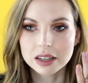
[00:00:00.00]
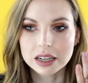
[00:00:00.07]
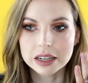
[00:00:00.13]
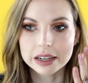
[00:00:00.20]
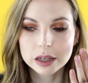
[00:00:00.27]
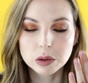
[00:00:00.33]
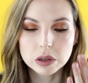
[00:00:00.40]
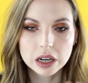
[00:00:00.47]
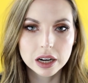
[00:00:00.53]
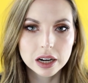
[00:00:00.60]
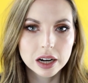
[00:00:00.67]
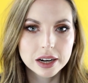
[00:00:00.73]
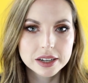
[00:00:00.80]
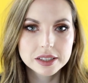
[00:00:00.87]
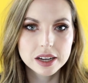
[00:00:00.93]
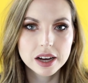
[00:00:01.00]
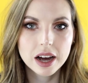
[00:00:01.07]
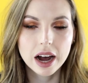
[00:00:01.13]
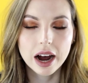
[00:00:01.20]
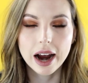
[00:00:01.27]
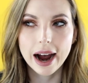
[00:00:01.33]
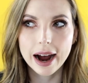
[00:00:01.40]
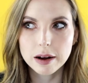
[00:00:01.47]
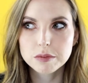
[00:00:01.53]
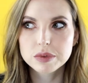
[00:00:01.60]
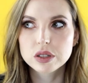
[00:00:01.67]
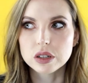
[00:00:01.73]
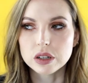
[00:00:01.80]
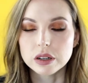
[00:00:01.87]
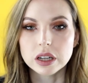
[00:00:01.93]
the liquid highlighter. I
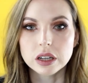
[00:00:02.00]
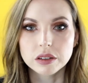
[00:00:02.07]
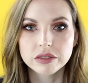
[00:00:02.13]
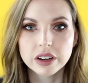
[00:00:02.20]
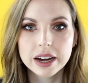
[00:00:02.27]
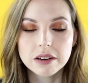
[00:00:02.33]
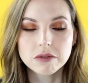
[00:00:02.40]
absolutely love it.